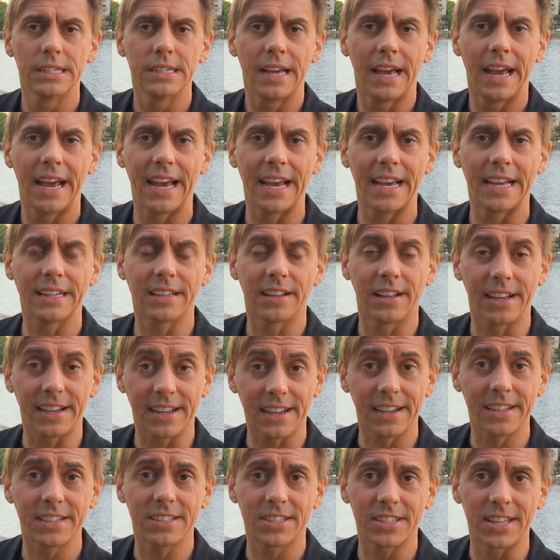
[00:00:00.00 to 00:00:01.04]
And like
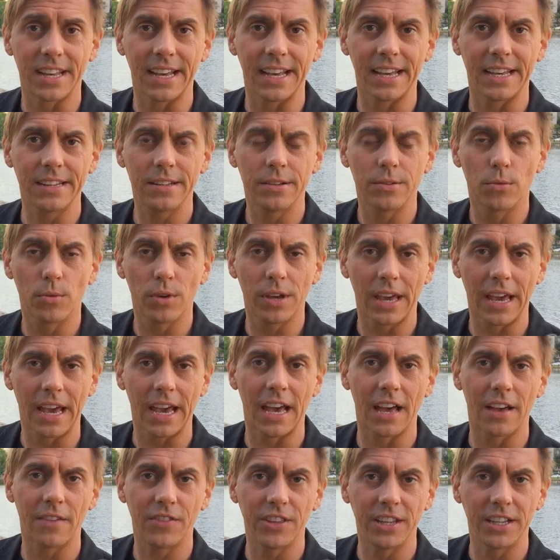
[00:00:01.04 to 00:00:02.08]
I said, we
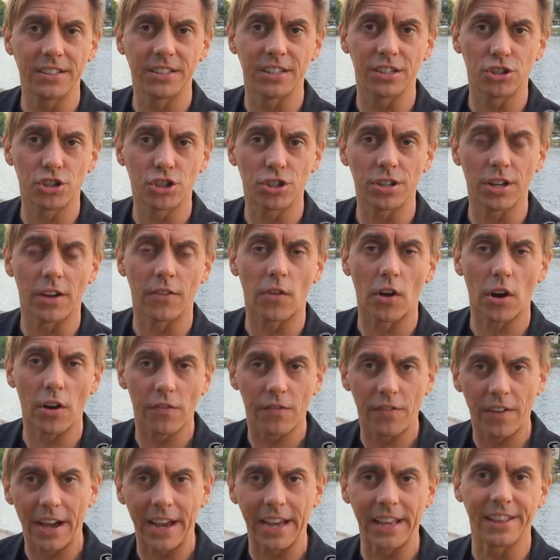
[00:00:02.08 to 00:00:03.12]
have the addition of our
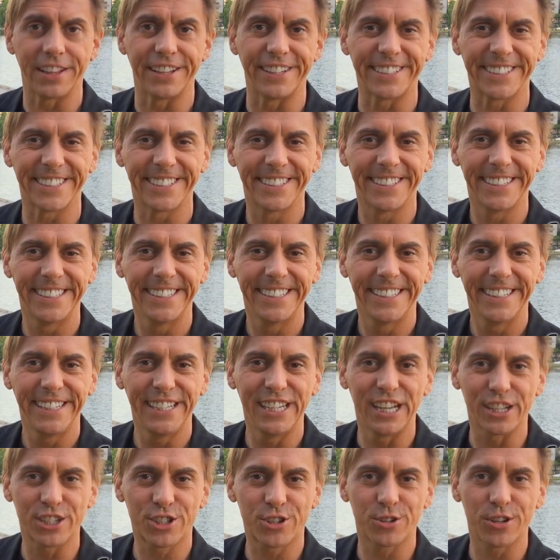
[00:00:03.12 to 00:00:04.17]
violet.
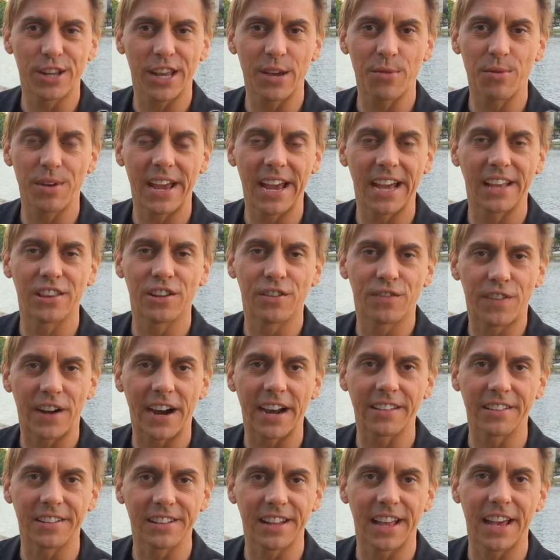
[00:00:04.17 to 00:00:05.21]
Yesterday, we had the
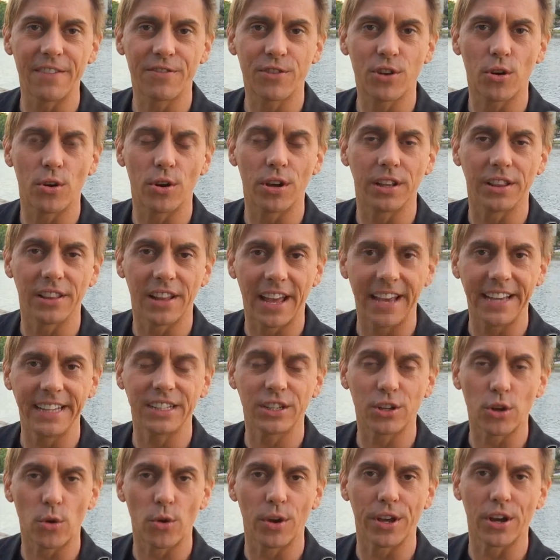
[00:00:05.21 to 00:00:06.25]
violet light
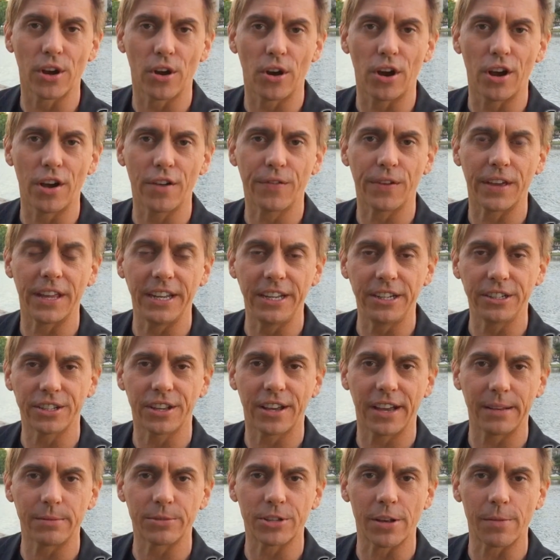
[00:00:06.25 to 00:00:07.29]
going off
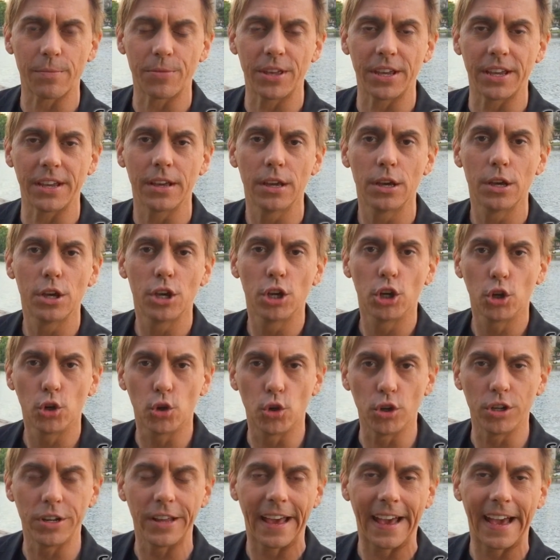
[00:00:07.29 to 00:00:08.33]
anytime something
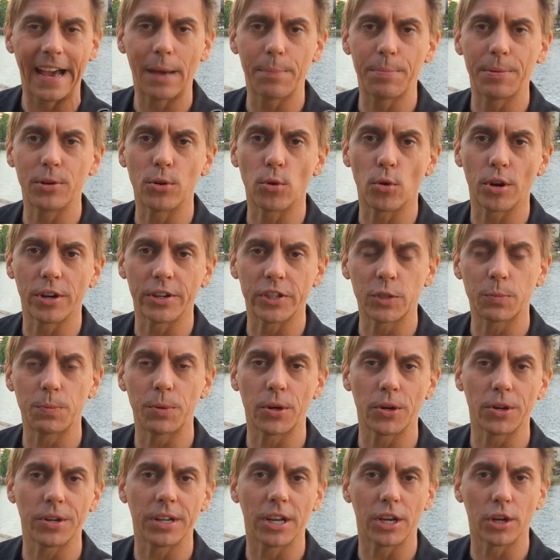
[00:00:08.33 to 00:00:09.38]
good happened or a
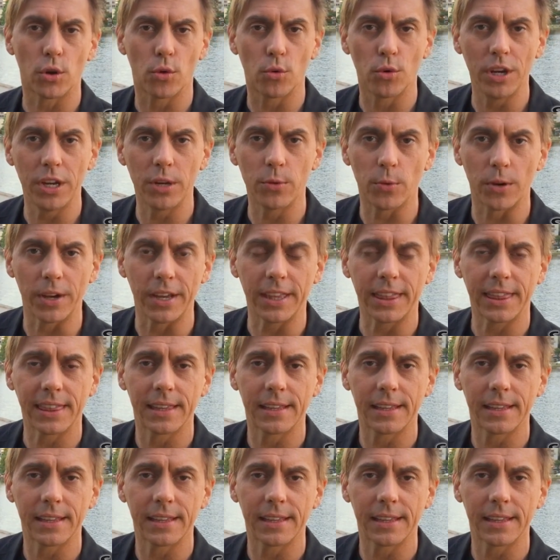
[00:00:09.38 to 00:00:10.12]
spirit agreed with.